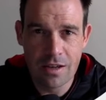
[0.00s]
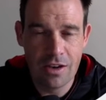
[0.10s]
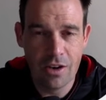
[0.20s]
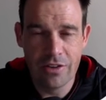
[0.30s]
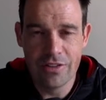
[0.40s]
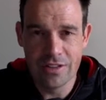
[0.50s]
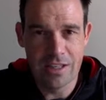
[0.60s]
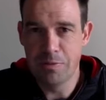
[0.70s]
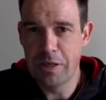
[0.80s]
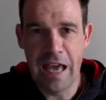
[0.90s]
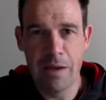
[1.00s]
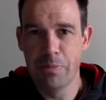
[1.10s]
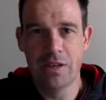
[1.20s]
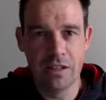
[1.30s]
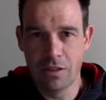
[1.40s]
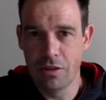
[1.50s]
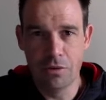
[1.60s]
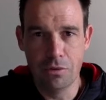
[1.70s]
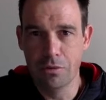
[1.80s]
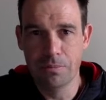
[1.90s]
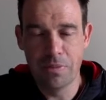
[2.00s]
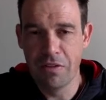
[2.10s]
A lot of this has been happening through